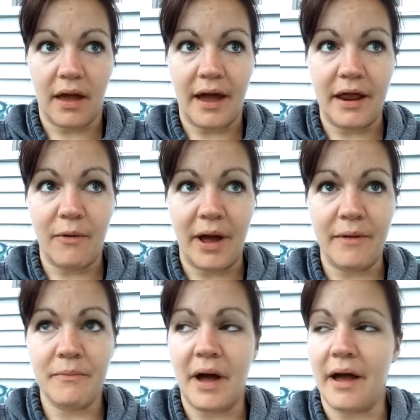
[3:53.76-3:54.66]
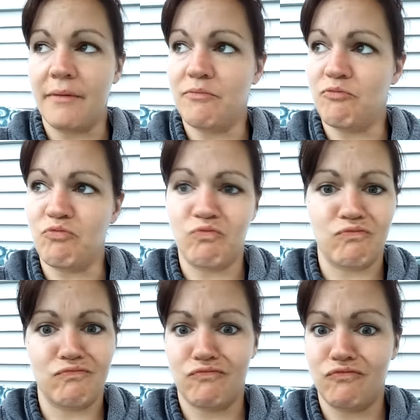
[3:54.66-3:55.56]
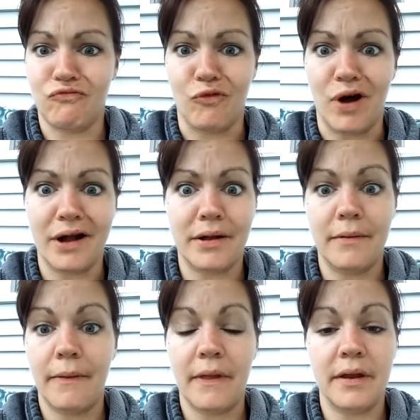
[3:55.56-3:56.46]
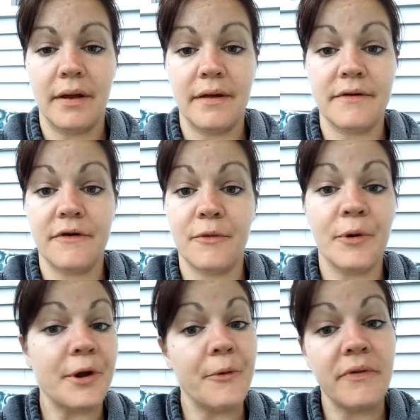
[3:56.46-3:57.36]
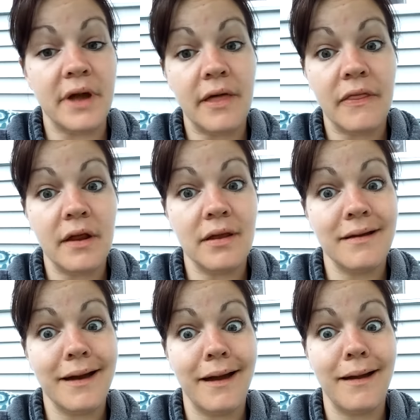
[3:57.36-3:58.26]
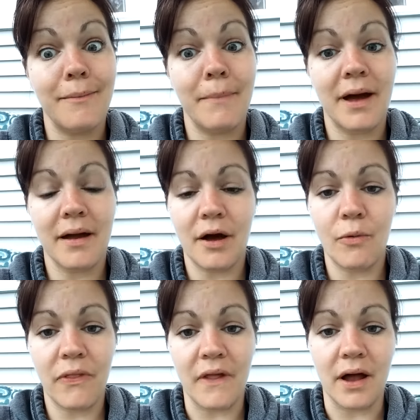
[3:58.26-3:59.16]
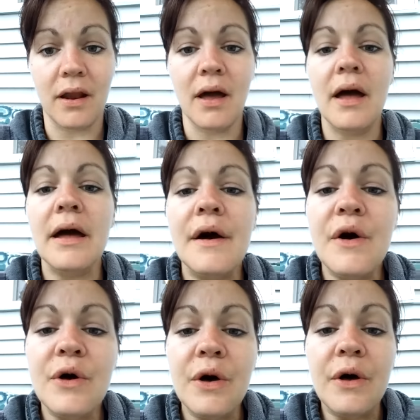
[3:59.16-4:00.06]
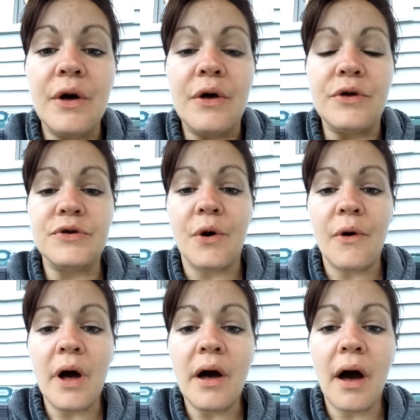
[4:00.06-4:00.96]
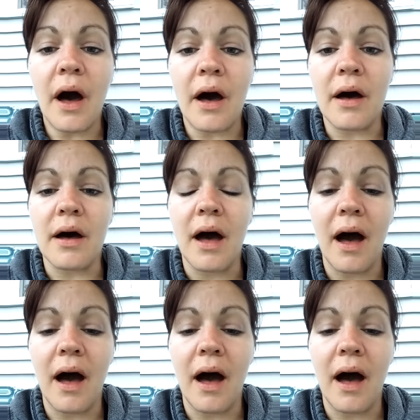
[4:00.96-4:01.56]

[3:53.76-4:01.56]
Anyway, I walked into the dentist this morning with teeth and came back out with none. So, I